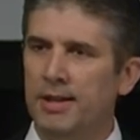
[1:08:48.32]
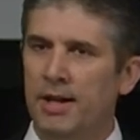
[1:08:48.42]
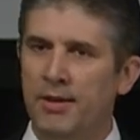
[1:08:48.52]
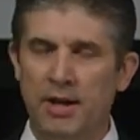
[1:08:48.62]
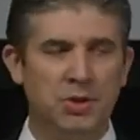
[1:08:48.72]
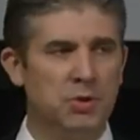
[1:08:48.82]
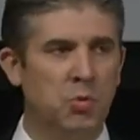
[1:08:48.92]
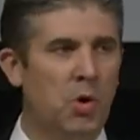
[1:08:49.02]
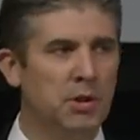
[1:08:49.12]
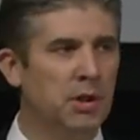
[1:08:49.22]
And that's just
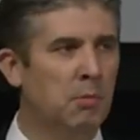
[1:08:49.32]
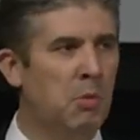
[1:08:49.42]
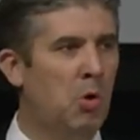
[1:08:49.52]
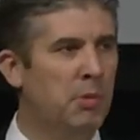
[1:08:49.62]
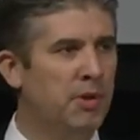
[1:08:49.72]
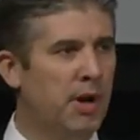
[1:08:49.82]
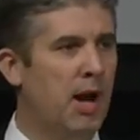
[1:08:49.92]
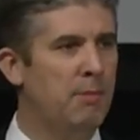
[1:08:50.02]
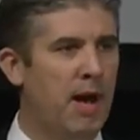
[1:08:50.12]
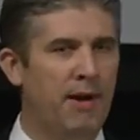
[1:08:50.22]
one little moment that
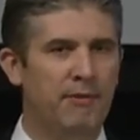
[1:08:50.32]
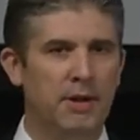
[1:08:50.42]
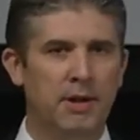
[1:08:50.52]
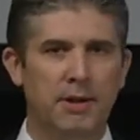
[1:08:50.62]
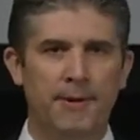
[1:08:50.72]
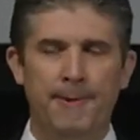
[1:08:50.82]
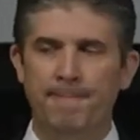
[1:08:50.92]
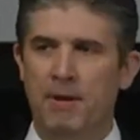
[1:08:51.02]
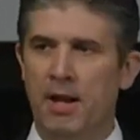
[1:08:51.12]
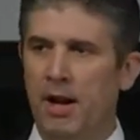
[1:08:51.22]
I'm having.
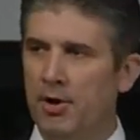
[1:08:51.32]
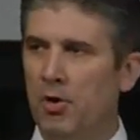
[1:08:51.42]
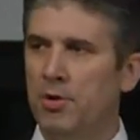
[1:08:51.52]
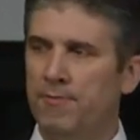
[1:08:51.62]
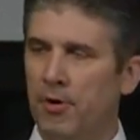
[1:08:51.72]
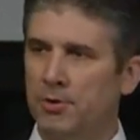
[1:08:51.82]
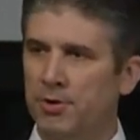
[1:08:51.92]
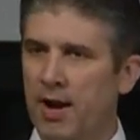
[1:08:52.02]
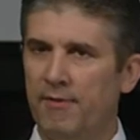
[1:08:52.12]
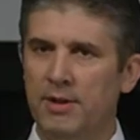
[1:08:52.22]
And I know you folks
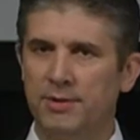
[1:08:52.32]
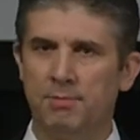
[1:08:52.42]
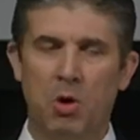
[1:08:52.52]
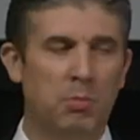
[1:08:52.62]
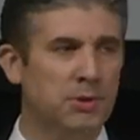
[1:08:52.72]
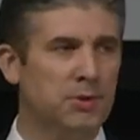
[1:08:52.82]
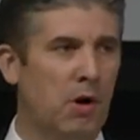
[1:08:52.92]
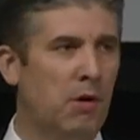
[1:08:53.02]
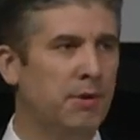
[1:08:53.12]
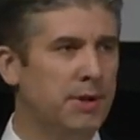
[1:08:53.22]
are having these moments
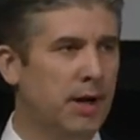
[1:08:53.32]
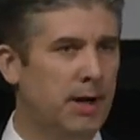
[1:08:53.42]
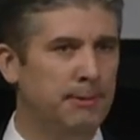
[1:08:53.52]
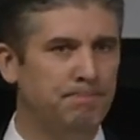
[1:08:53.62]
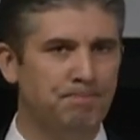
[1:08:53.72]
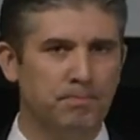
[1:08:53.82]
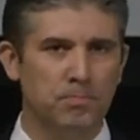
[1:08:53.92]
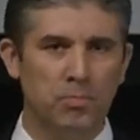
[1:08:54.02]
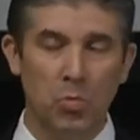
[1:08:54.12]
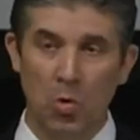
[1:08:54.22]
all the time
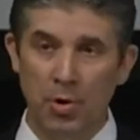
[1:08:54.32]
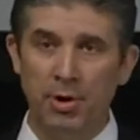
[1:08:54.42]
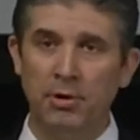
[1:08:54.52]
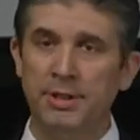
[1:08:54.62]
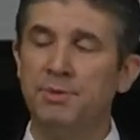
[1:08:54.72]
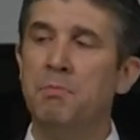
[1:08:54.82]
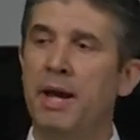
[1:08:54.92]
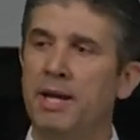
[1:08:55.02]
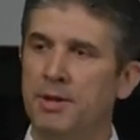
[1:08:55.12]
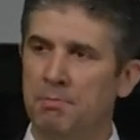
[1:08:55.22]
or you're at least
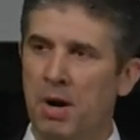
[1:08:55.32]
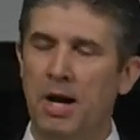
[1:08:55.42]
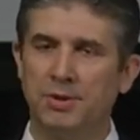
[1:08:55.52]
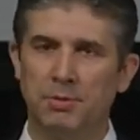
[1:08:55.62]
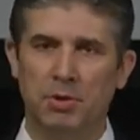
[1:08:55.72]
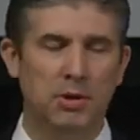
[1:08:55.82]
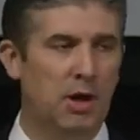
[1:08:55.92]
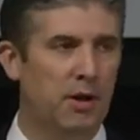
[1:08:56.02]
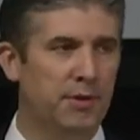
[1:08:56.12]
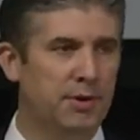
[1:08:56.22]
making them possible
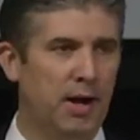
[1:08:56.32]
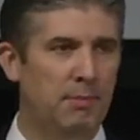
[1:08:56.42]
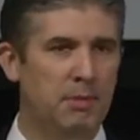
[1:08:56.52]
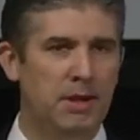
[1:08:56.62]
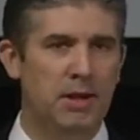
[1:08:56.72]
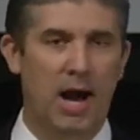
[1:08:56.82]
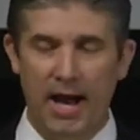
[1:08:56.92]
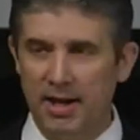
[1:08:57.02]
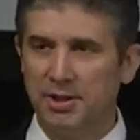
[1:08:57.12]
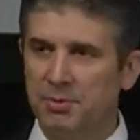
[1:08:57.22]
all the time. I
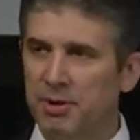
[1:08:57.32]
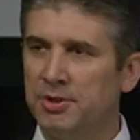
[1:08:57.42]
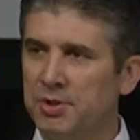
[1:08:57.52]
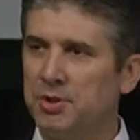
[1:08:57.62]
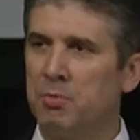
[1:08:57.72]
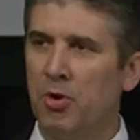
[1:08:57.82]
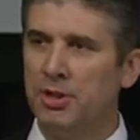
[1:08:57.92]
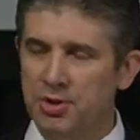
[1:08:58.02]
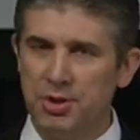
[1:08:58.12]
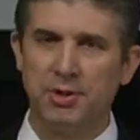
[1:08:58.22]
had an experience this
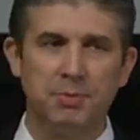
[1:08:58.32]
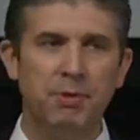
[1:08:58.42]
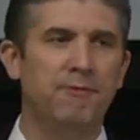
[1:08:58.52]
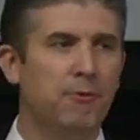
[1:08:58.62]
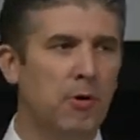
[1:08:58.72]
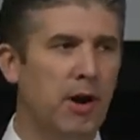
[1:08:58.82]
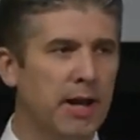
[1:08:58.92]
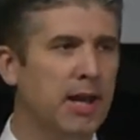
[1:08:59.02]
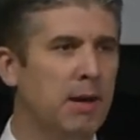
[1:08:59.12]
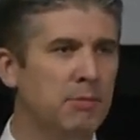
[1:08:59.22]
morning just before I
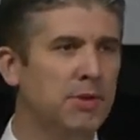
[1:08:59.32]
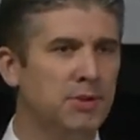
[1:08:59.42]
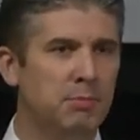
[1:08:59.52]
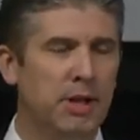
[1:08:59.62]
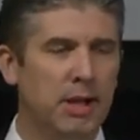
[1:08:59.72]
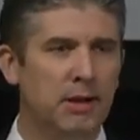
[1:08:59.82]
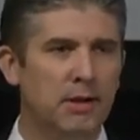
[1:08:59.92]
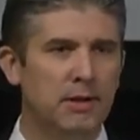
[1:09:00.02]
came to this meeting.